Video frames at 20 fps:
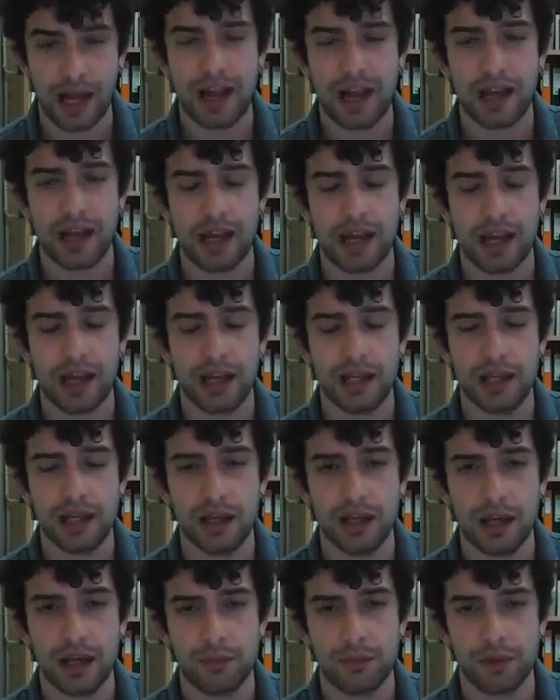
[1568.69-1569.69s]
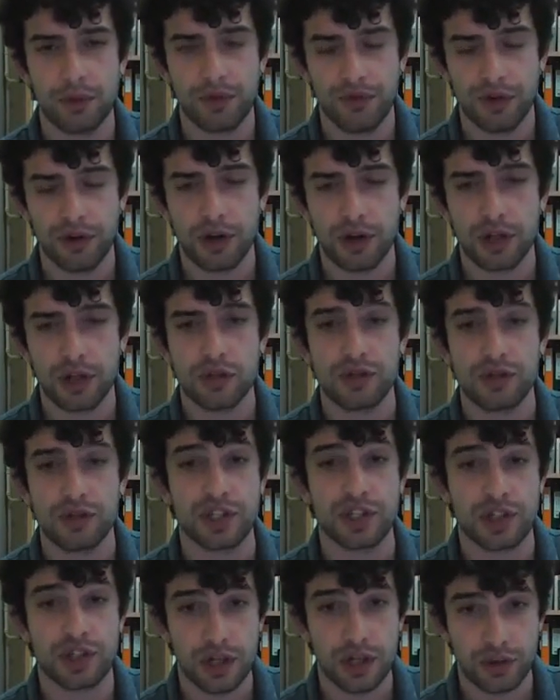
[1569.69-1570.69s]
I am referring to
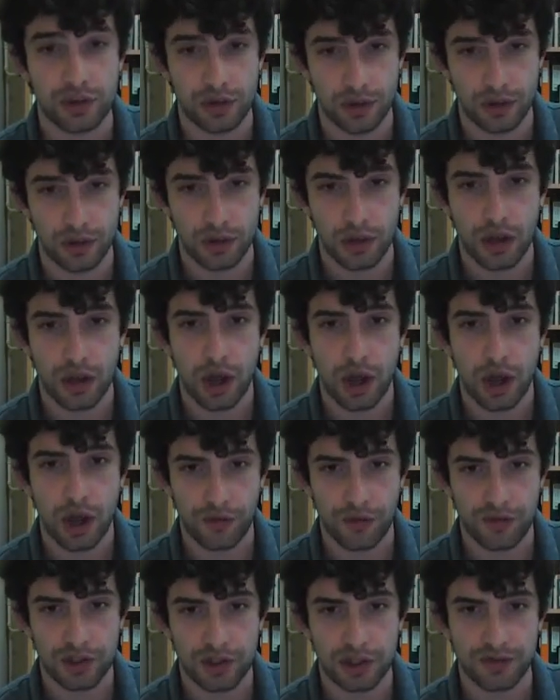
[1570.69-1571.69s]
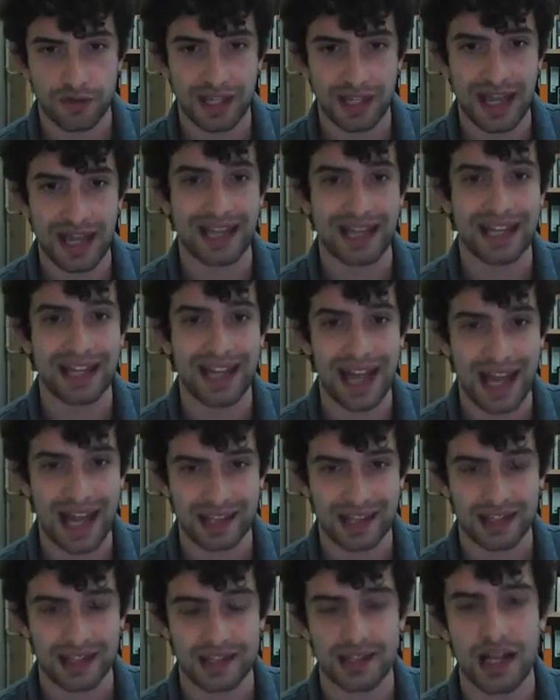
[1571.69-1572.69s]
the central office of the GAC in
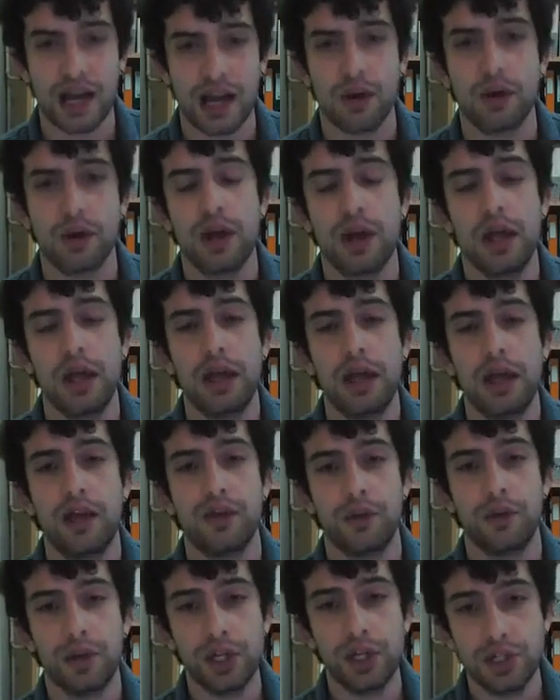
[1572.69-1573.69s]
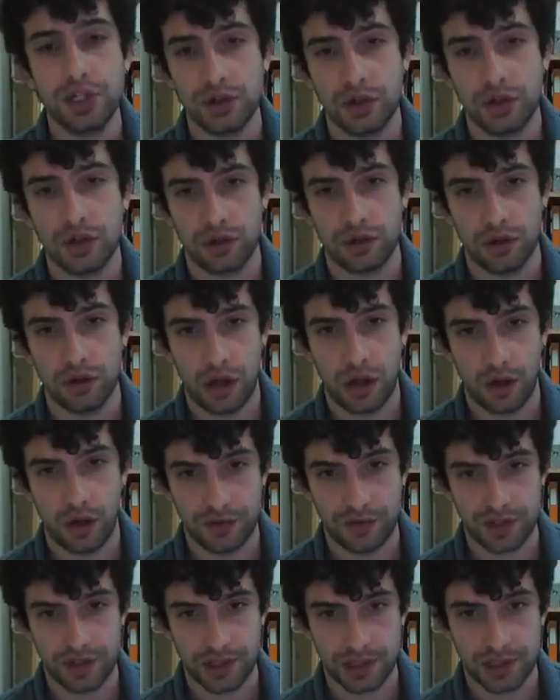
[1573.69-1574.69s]
Athens. Now, the regional
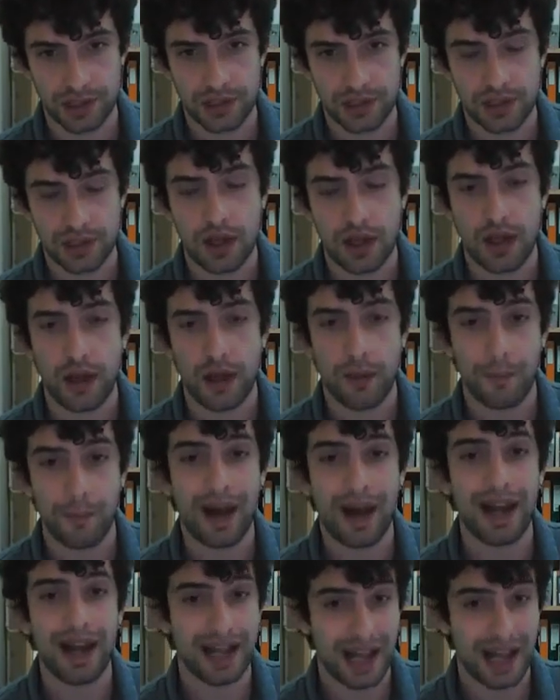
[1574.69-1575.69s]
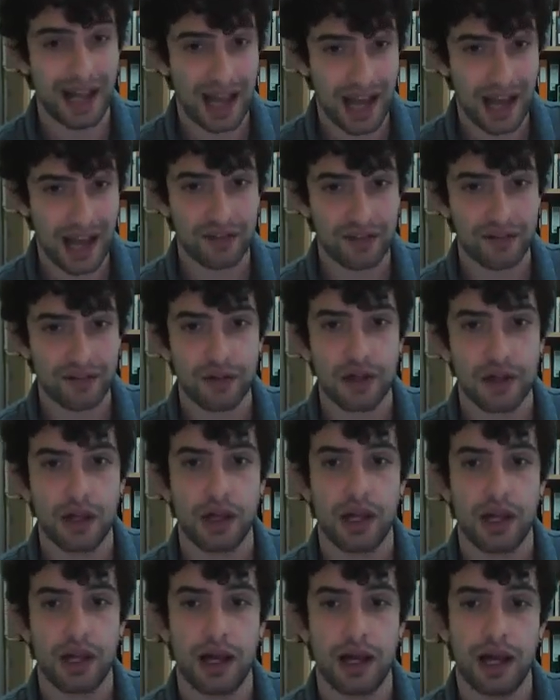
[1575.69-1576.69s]
offices might have
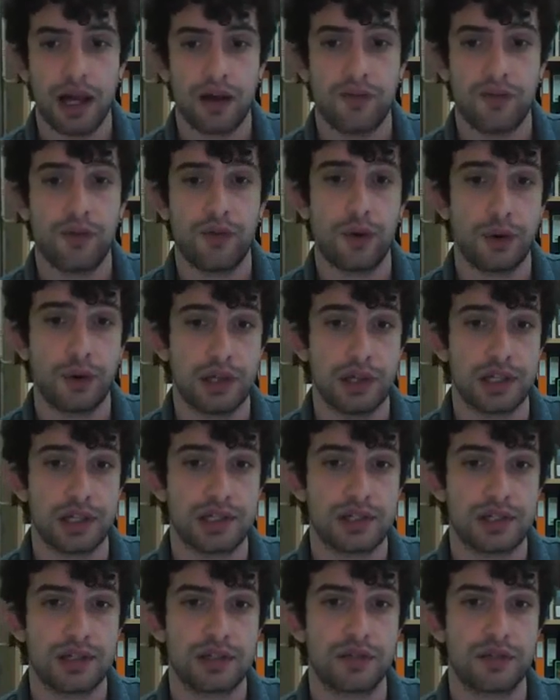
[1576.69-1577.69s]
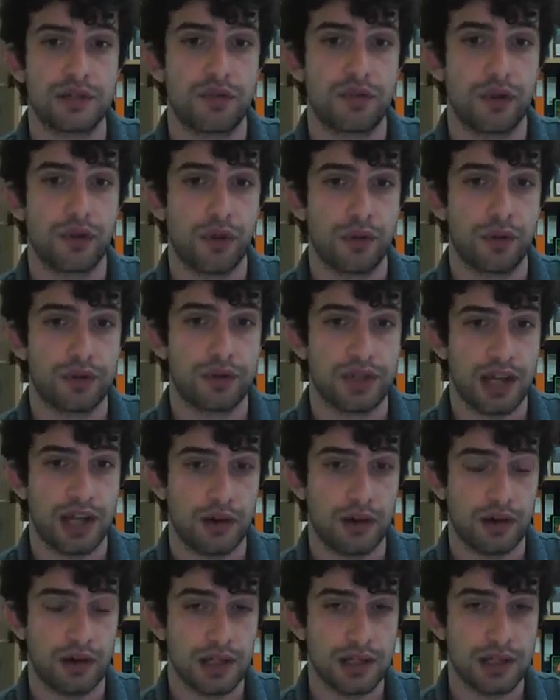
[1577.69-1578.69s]
voter lists for those
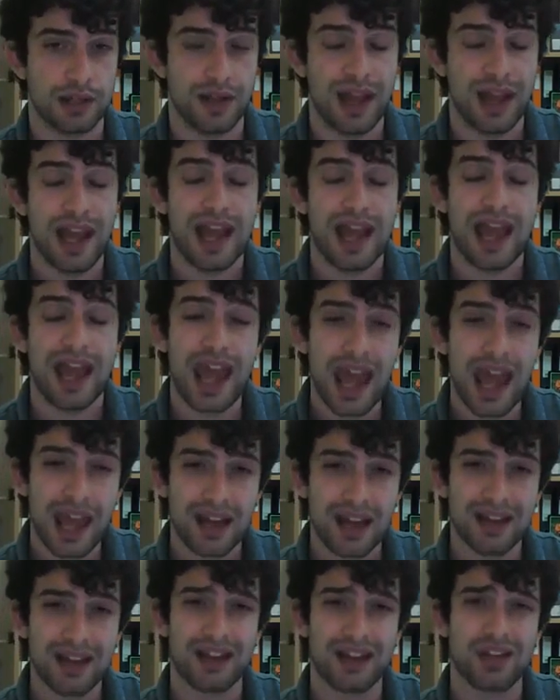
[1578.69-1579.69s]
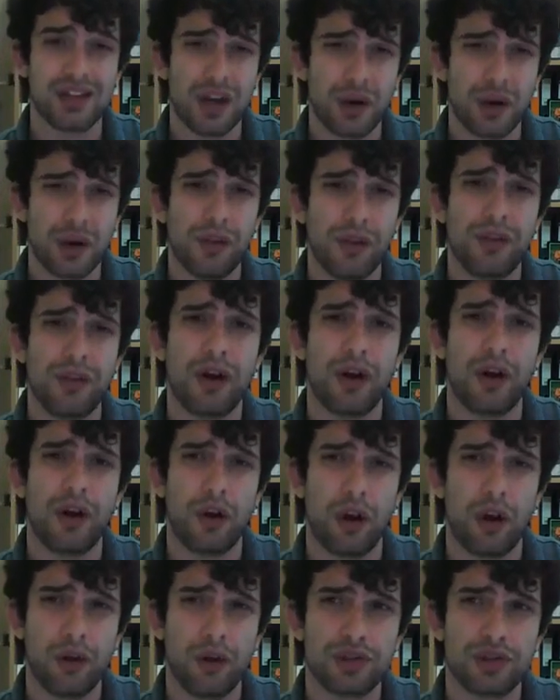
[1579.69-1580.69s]
areas, and in general there
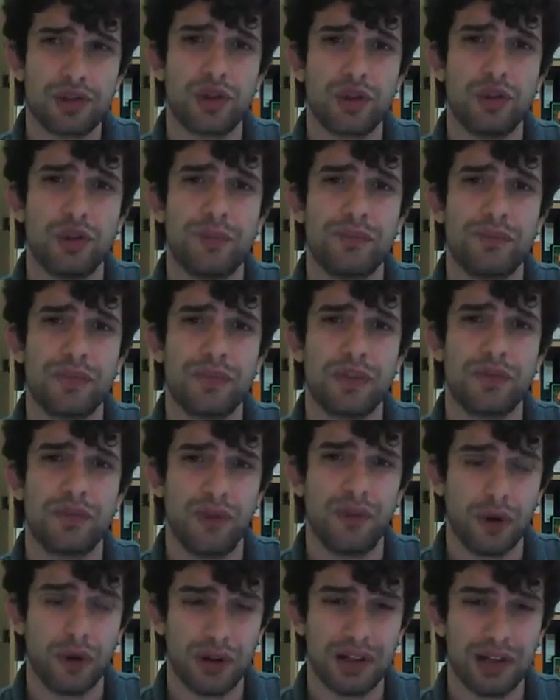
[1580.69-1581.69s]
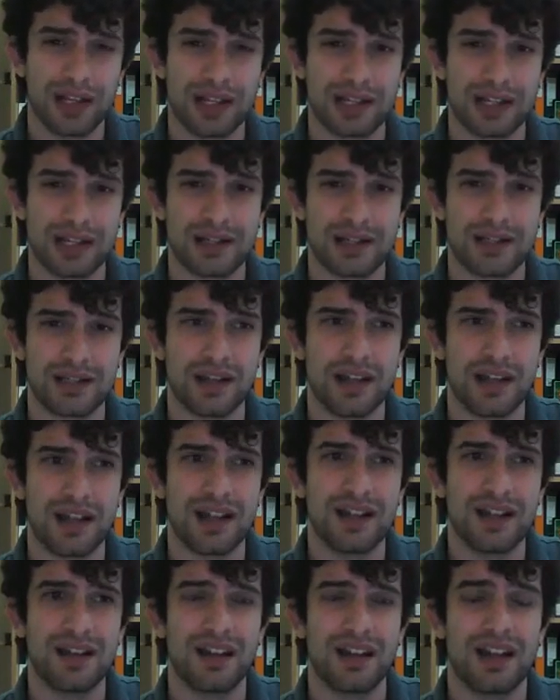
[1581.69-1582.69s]
are also voter lists
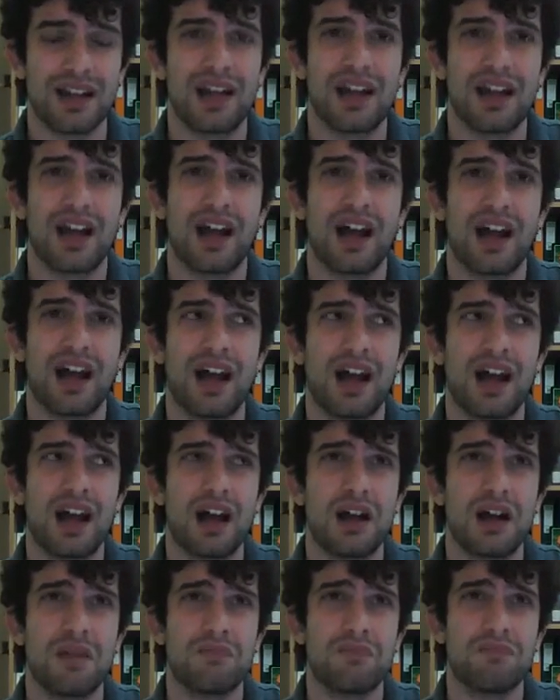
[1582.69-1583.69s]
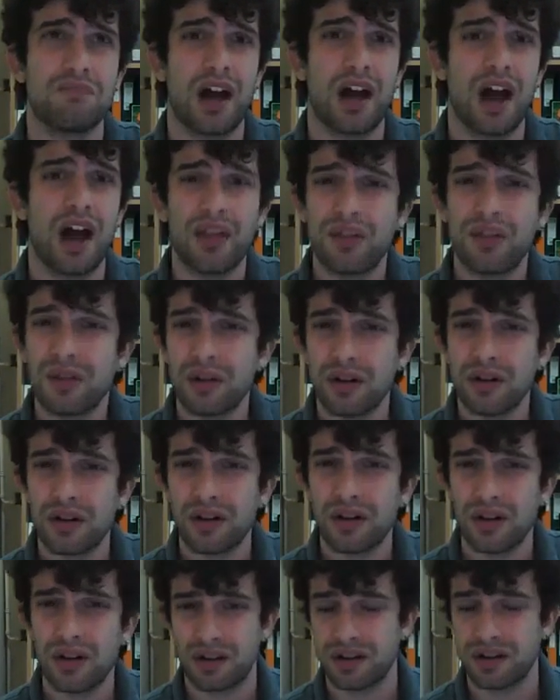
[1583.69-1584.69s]
in
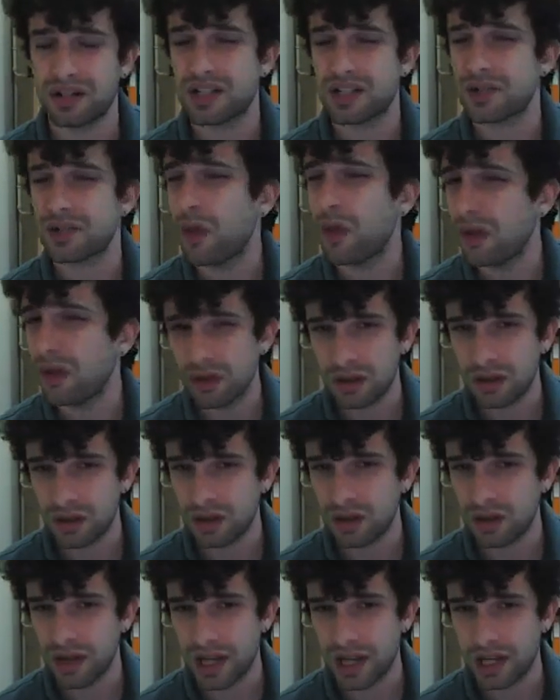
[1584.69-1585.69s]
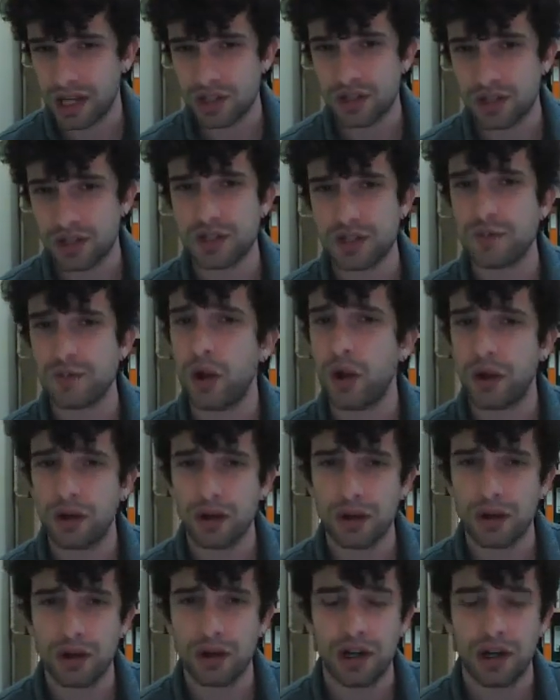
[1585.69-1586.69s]
in smaller collections,
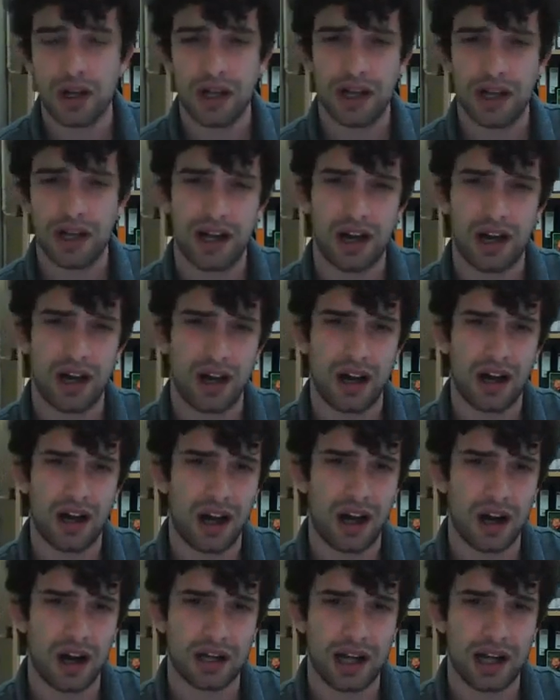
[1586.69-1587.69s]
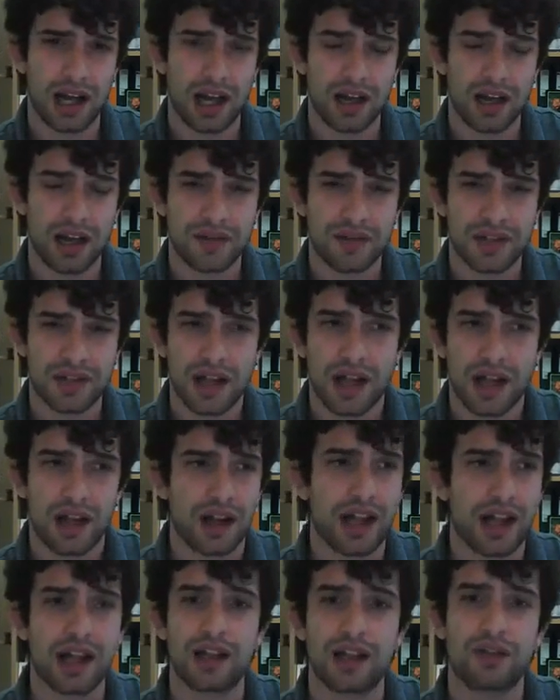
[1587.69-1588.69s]
smaller archives,
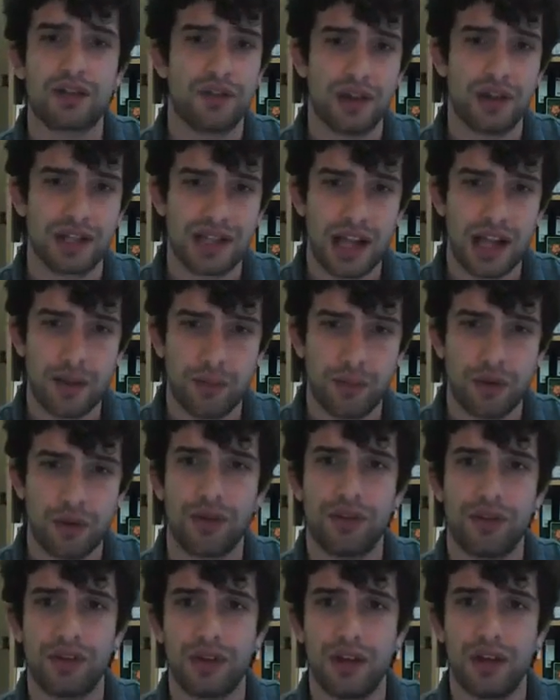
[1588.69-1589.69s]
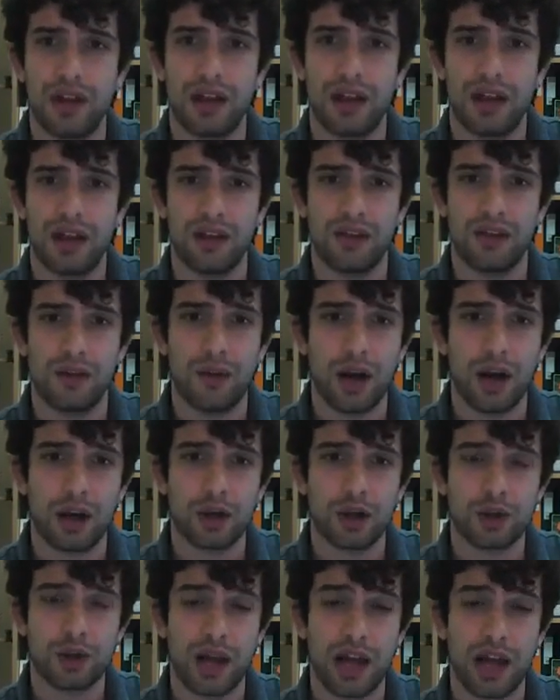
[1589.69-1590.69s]
like for example the
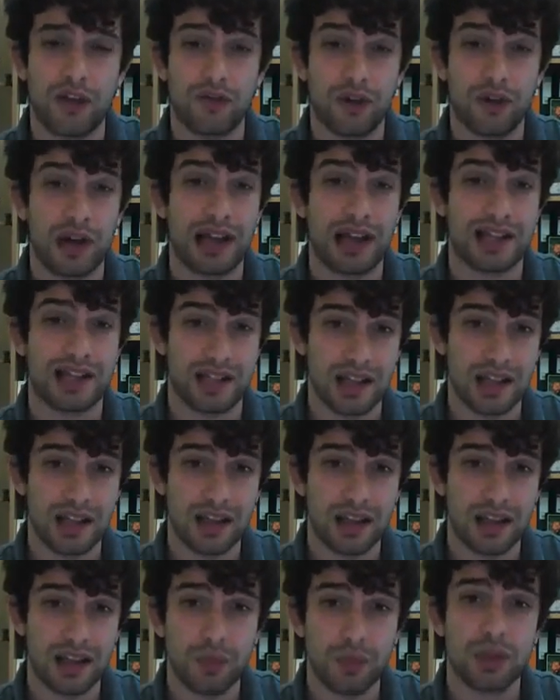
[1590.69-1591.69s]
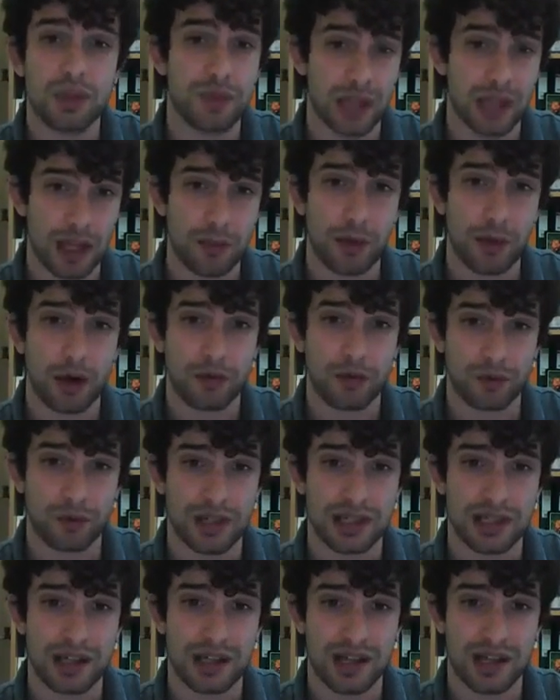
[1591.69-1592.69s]
records we have for Lassithi, which became part of
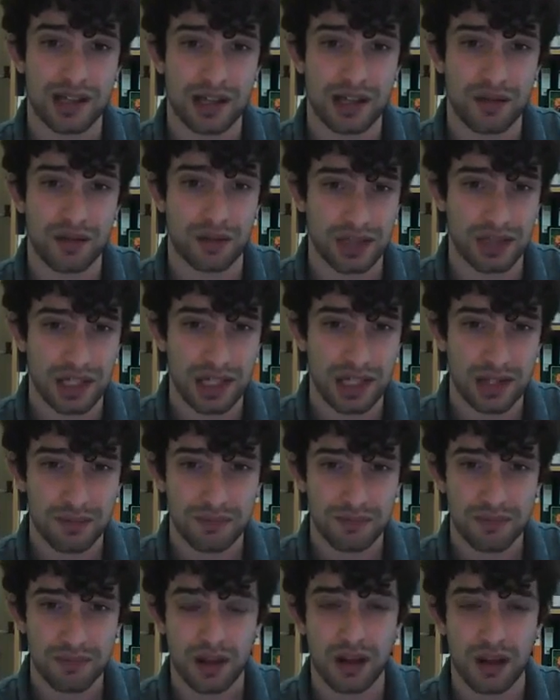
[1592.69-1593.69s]
Greece in 1913,